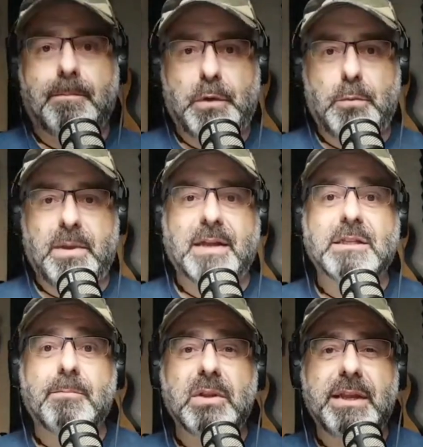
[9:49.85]
You begin
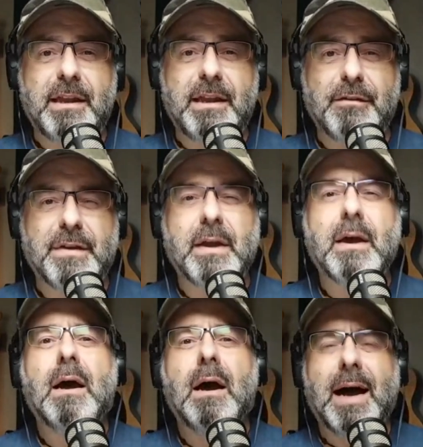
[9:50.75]
to believe,
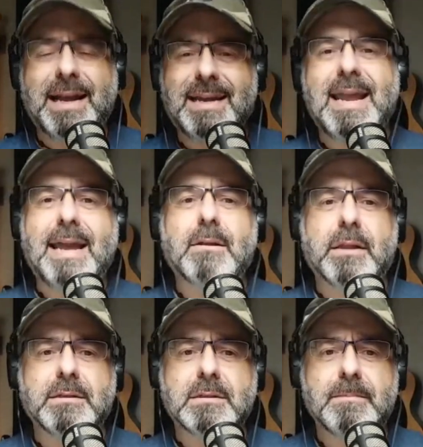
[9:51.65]
I can handle
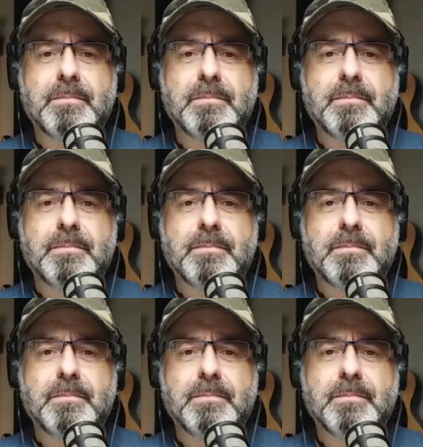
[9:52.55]
this.